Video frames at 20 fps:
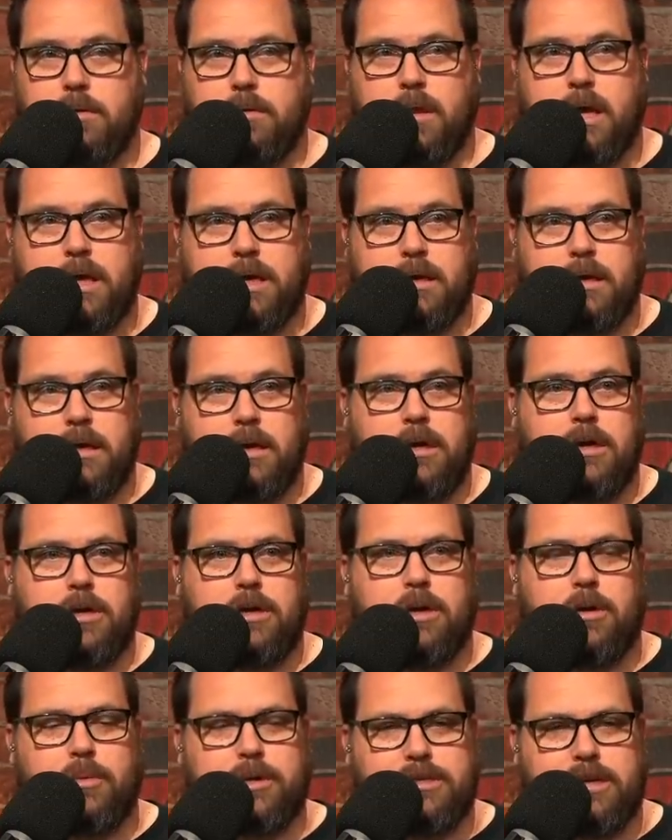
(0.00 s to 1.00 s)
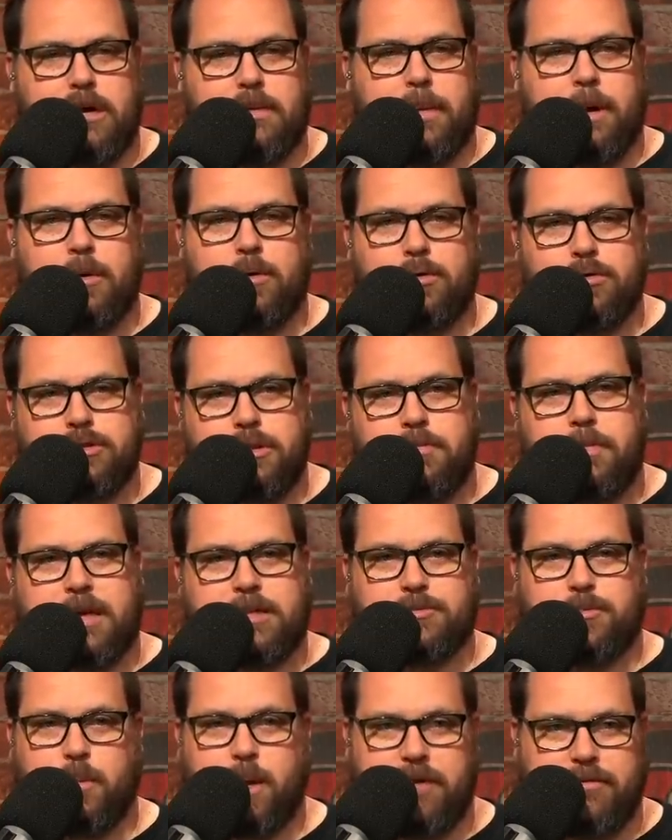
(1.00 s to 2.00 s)
Like, you know, we talk about who's the
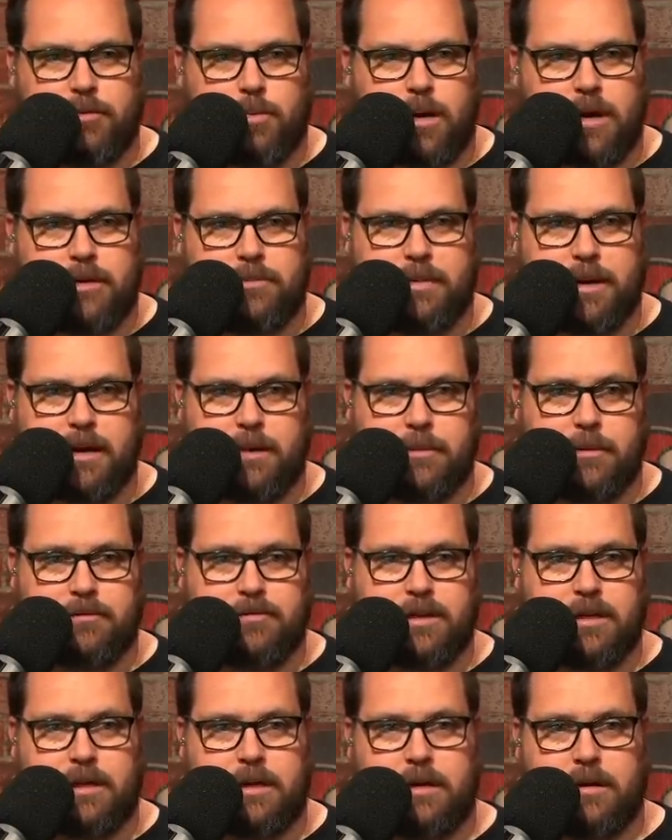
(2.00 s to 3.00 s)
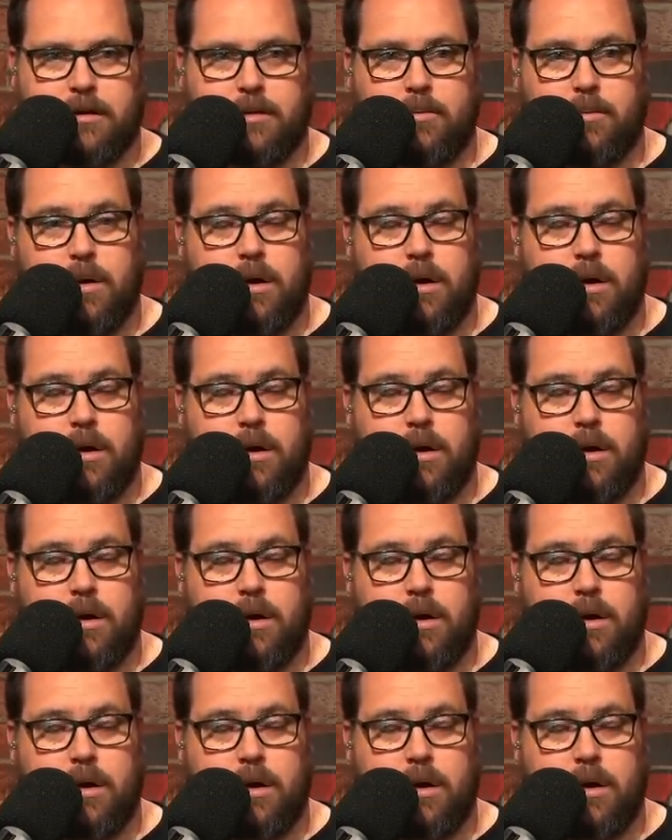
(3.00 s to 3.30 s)
best waiver wire pickup of the year.